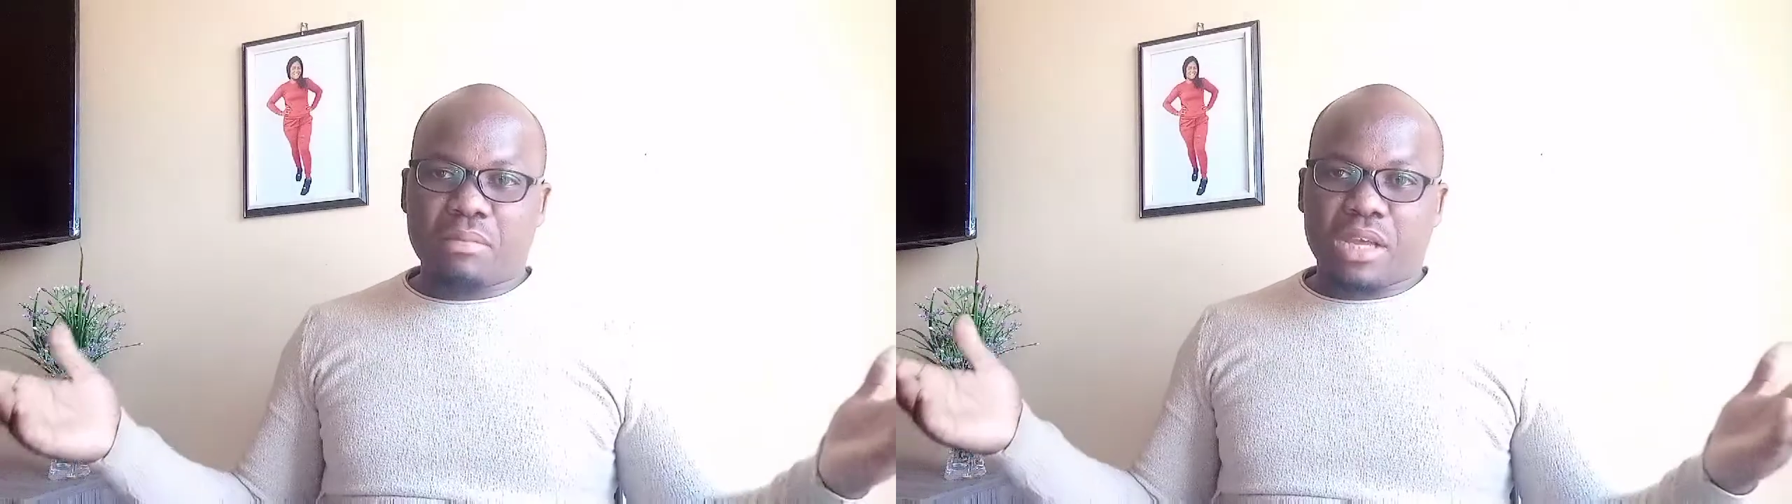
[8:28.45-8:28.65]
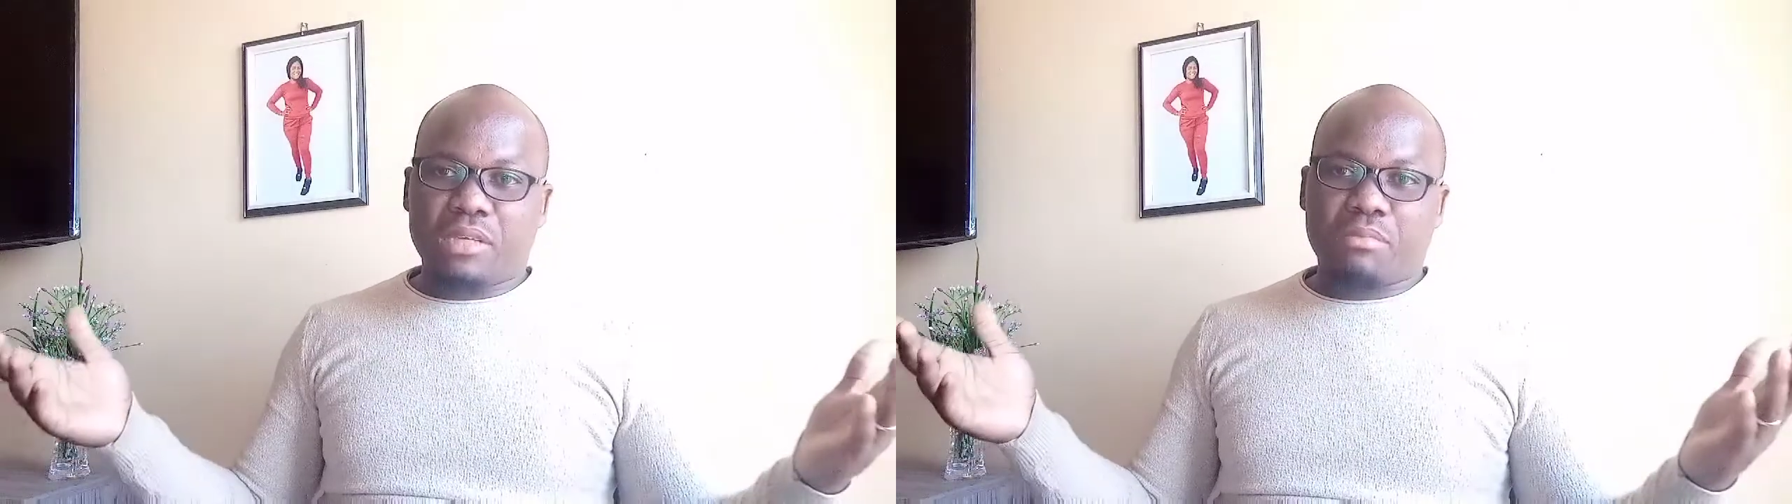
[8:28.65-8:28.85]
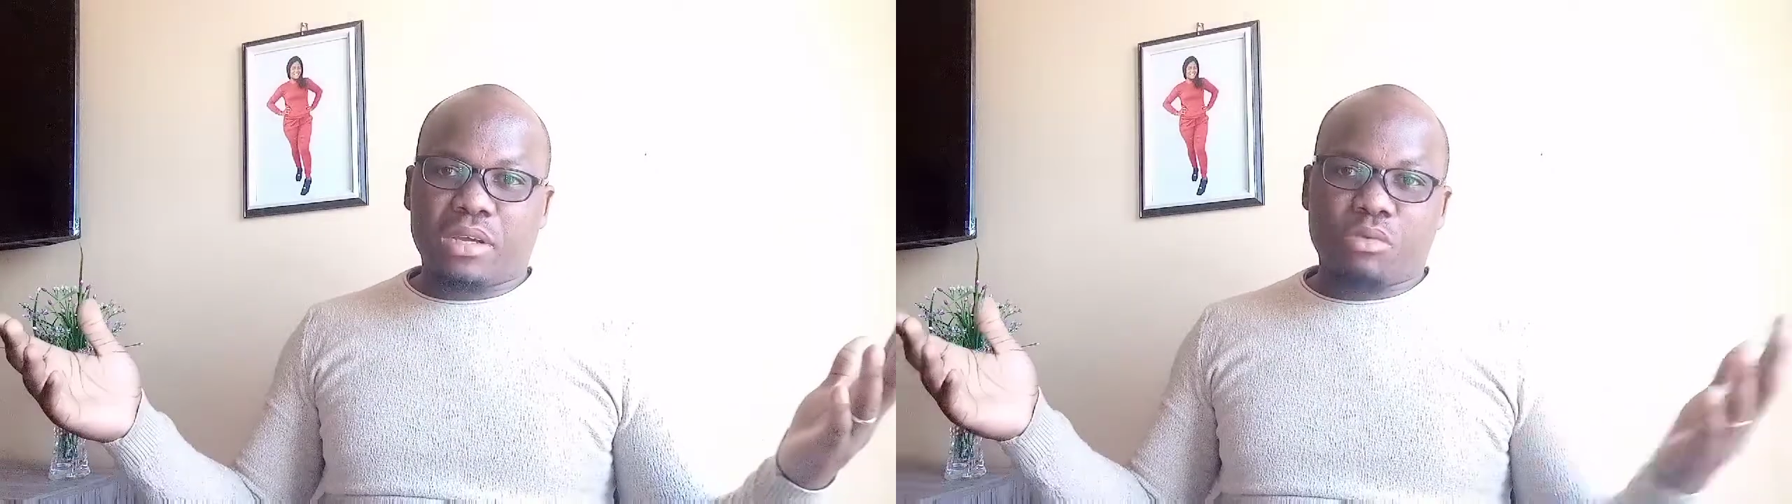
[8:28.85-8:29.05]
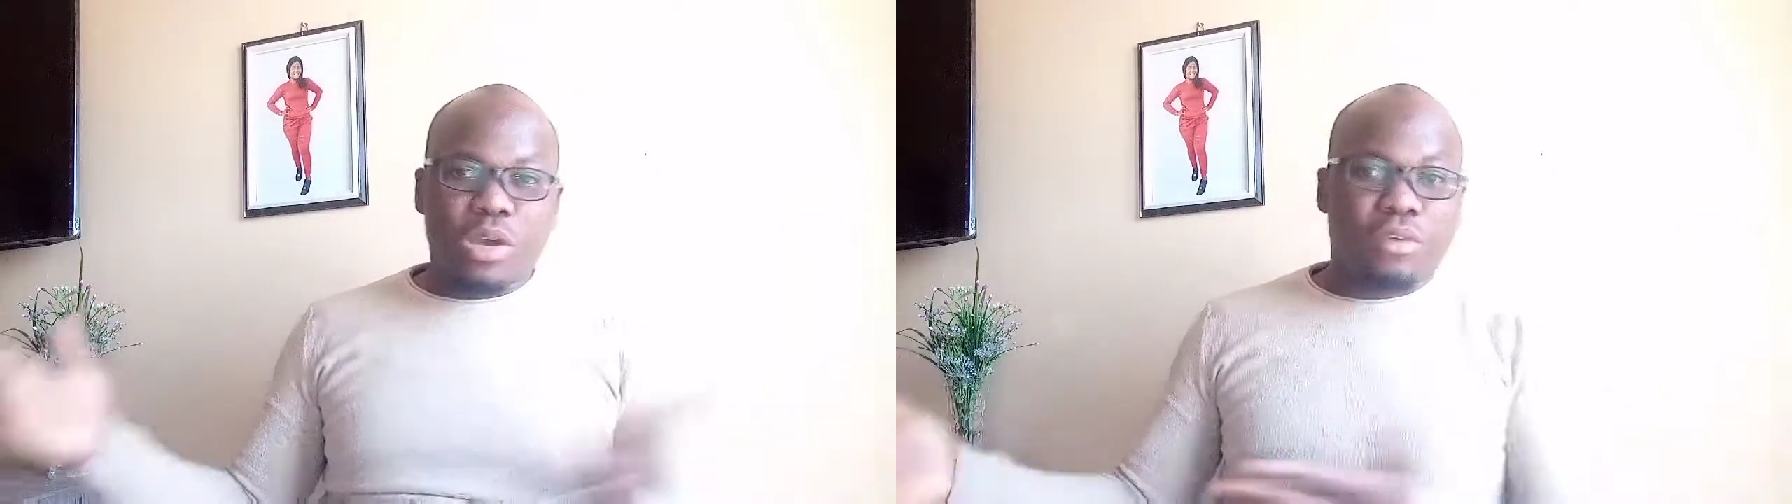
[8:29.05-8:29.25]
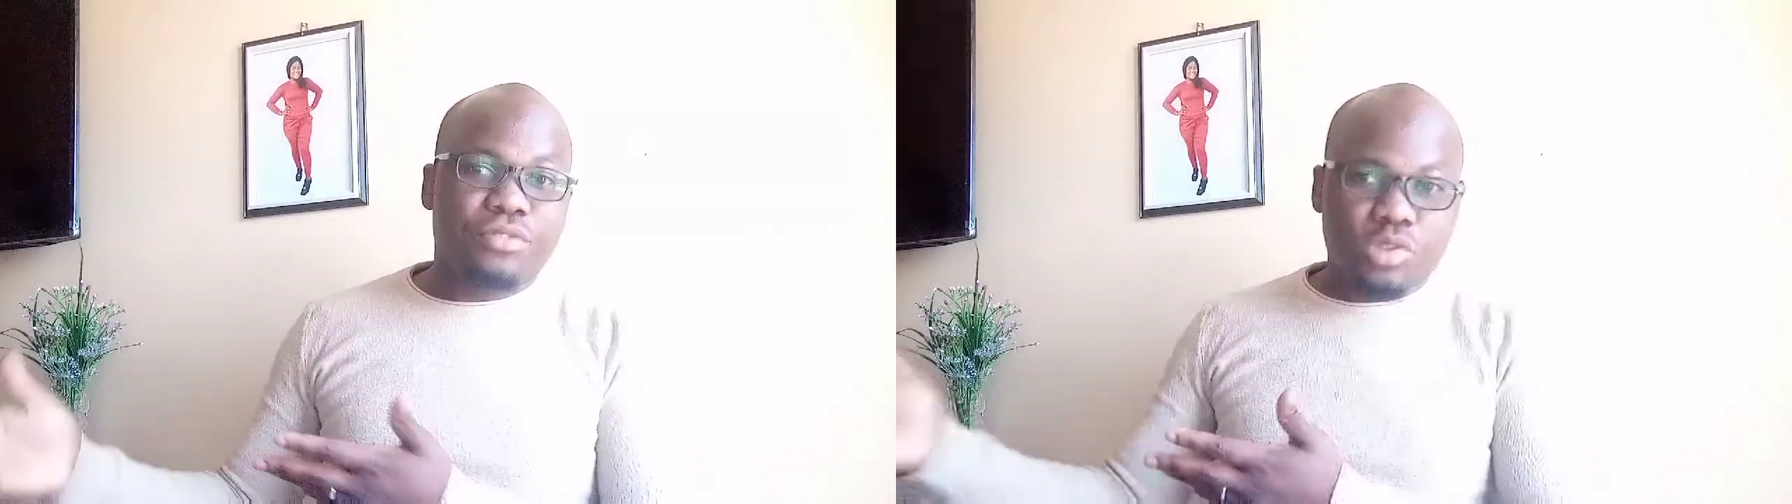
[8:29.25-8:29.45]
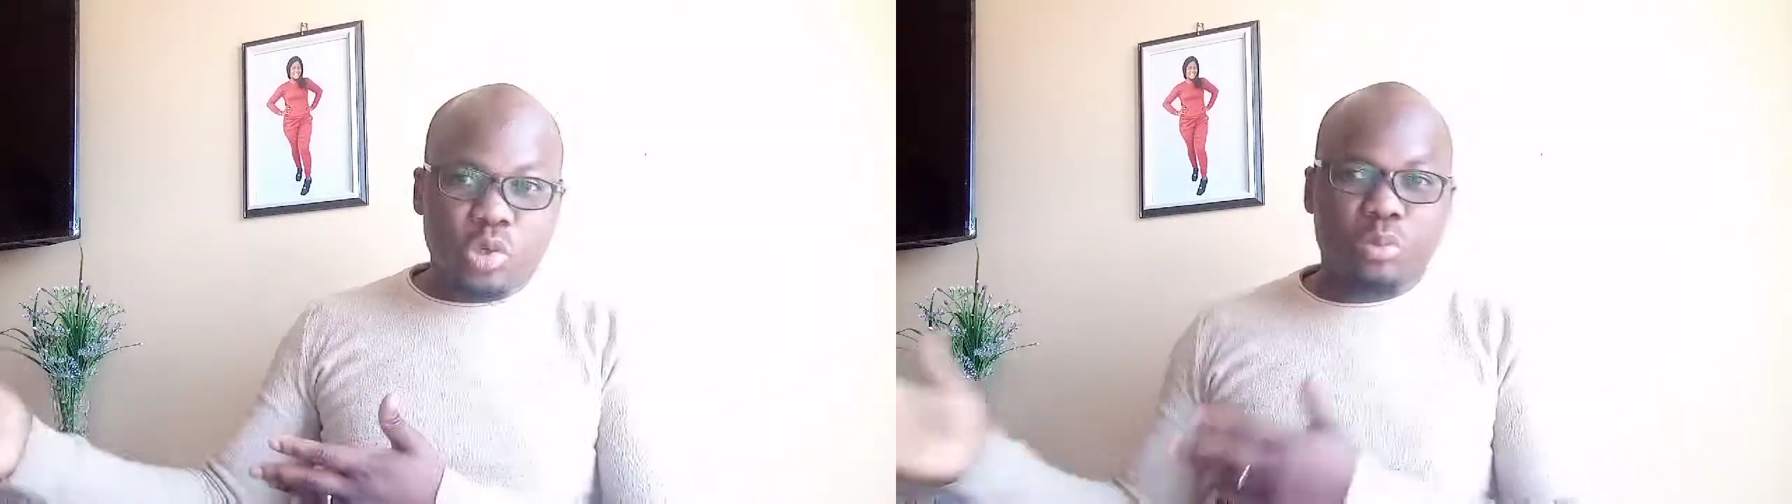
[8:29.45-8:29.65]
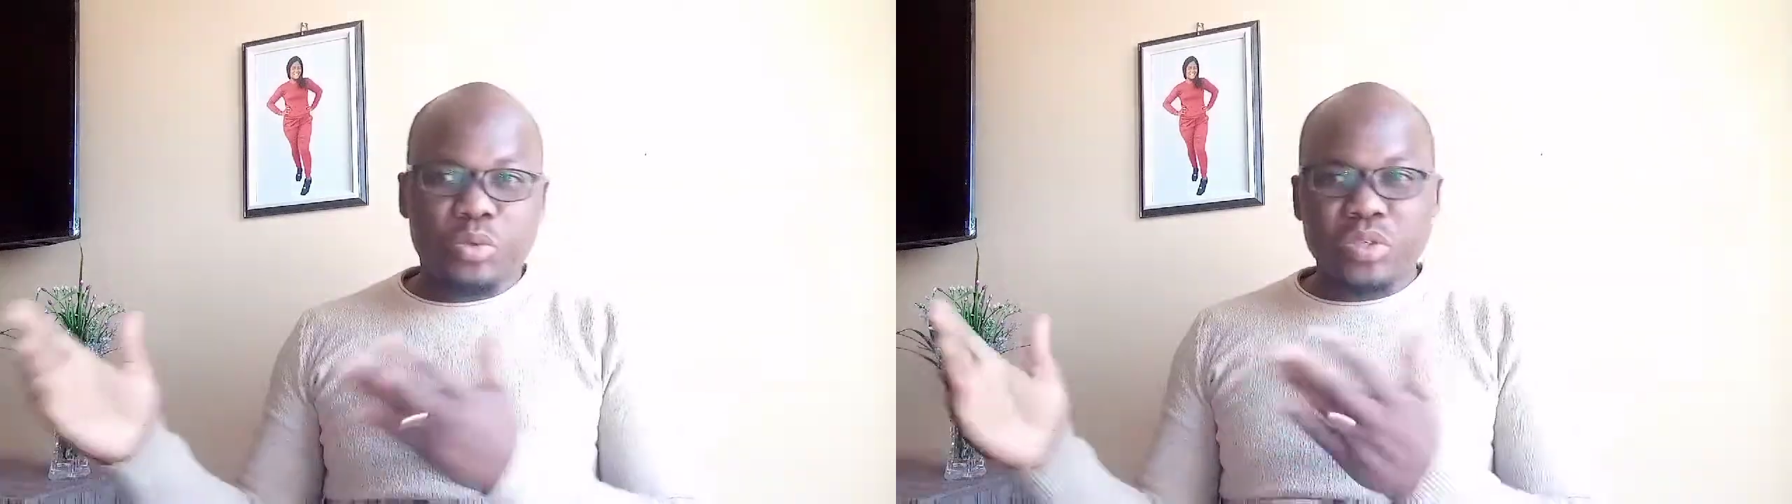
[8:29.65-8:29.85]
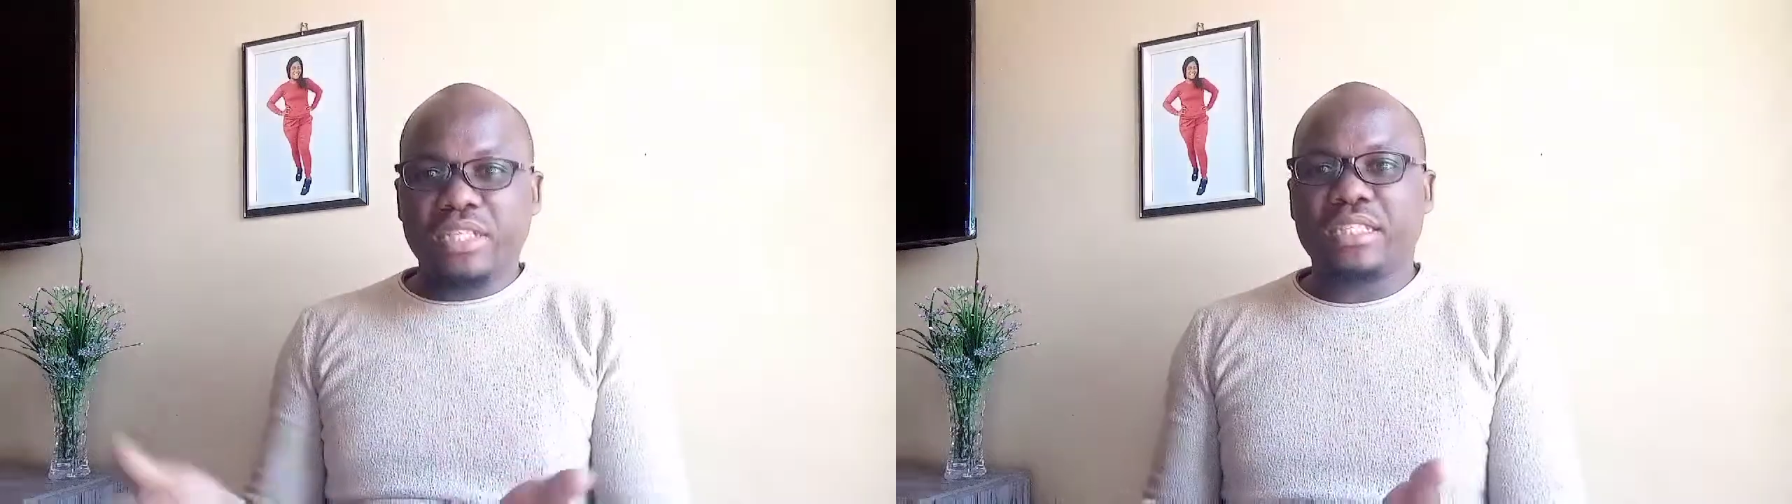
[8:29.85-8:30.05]
my wife's
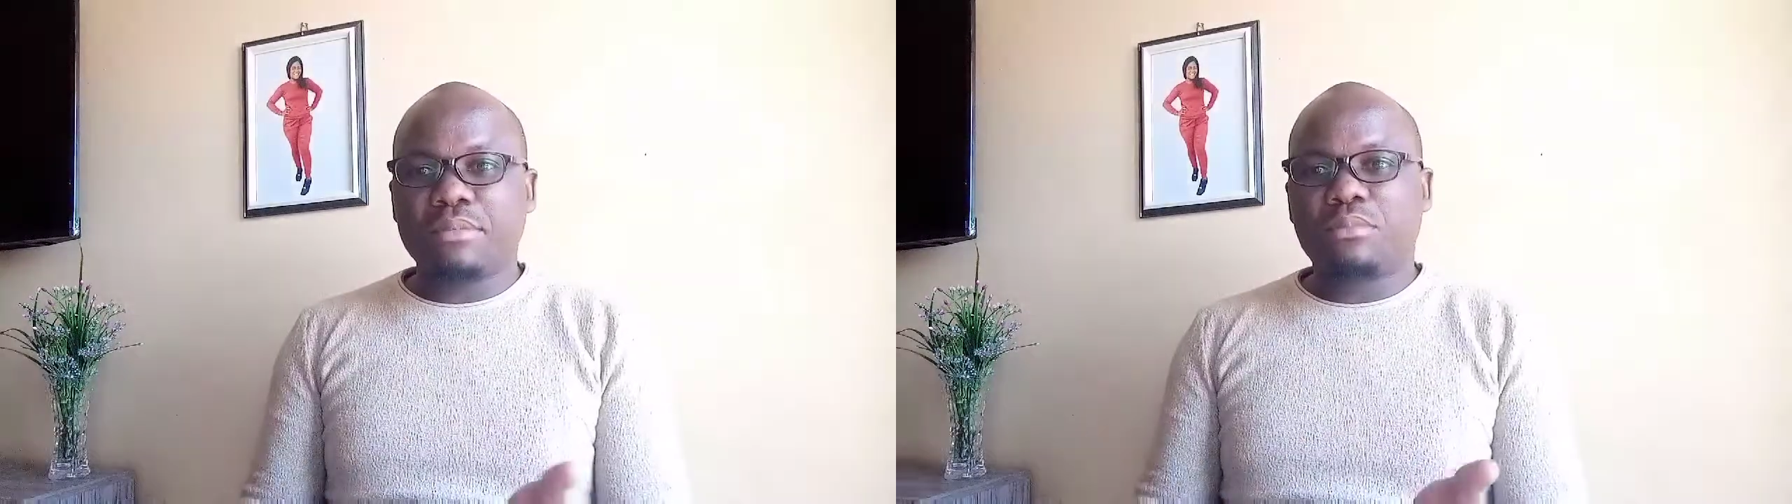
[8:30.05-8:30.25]
job easy,